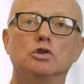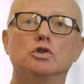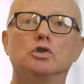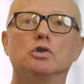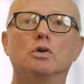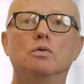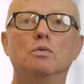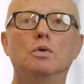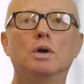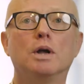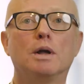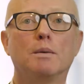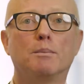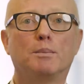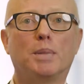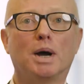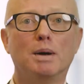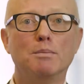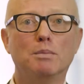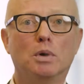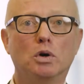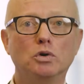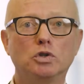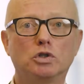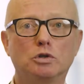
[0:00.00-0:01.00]
So by
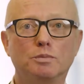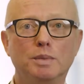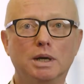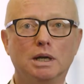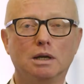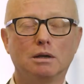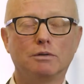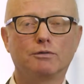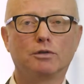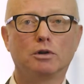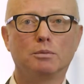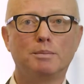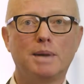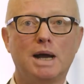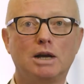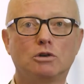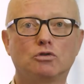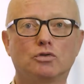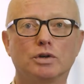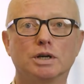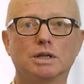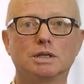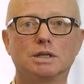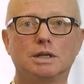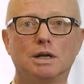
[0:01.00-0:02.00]
most meaningful
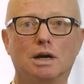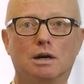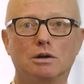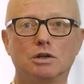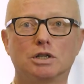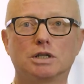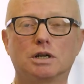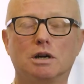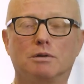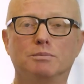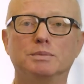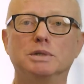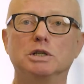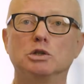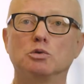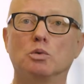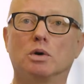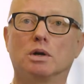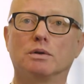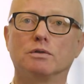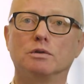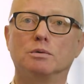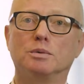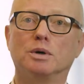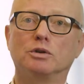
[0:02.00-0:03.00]
metrics, the Irish government is
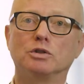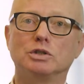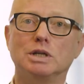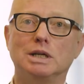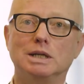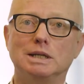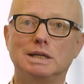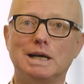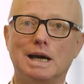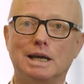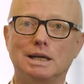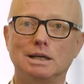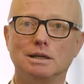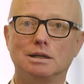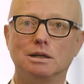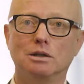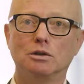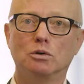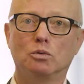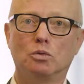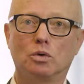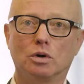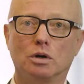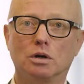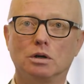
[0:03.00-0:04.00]
one of the most indebted in
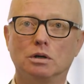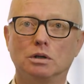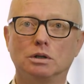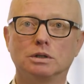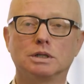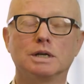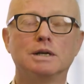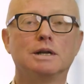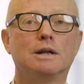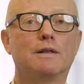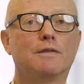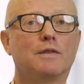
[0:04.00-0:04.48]
the world.